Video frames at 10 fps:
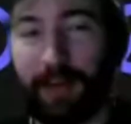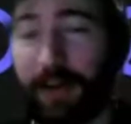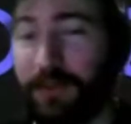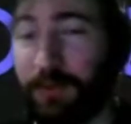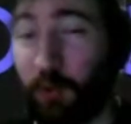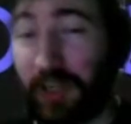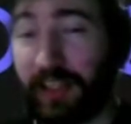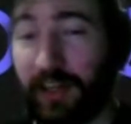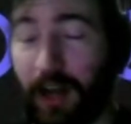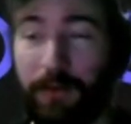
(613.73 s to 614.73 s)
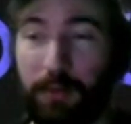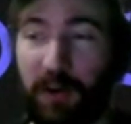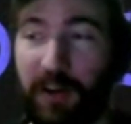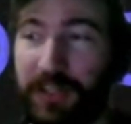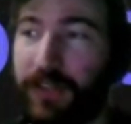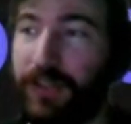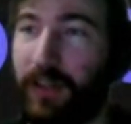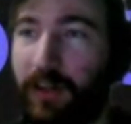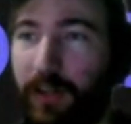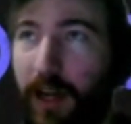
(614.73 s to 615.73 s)
kind of some really novel
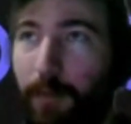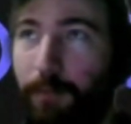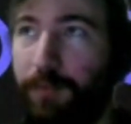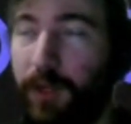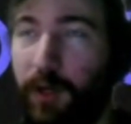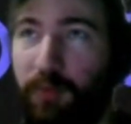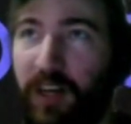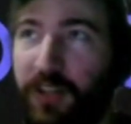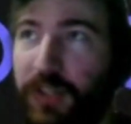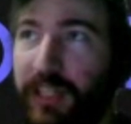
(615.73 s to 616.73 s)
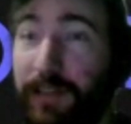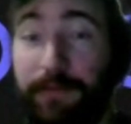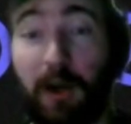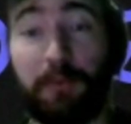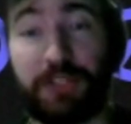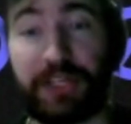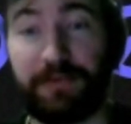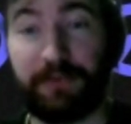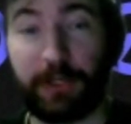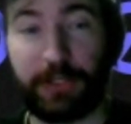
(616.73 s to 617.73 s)
projects are, projects like
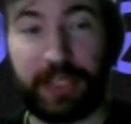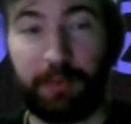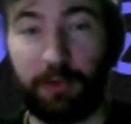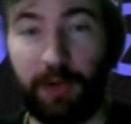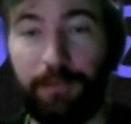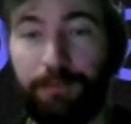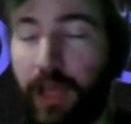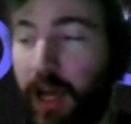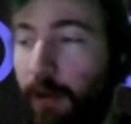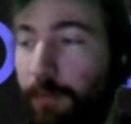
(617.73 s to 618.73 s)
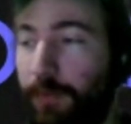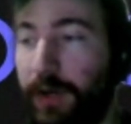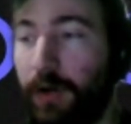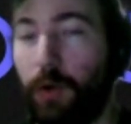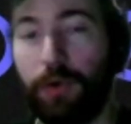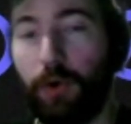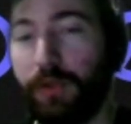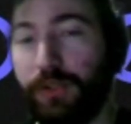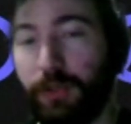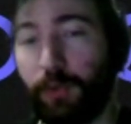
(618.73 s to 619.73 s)
FarmScent, for example, right? Their whole
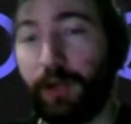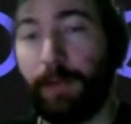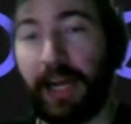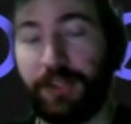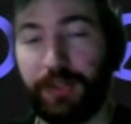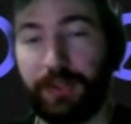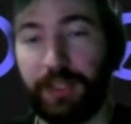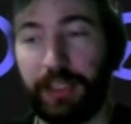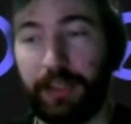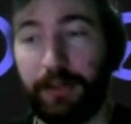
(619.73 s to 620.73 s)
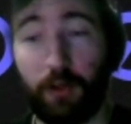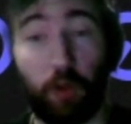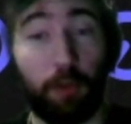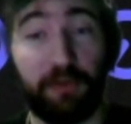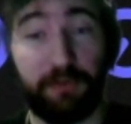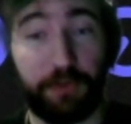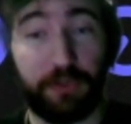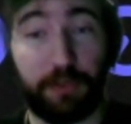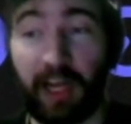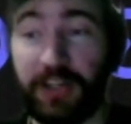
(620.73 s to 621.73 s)
goal is to reimagine the global
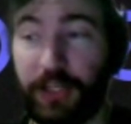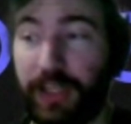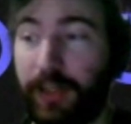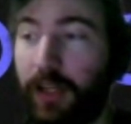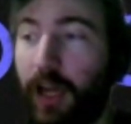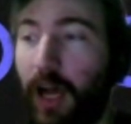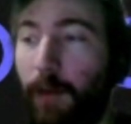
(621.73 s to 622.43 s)
food supply chain.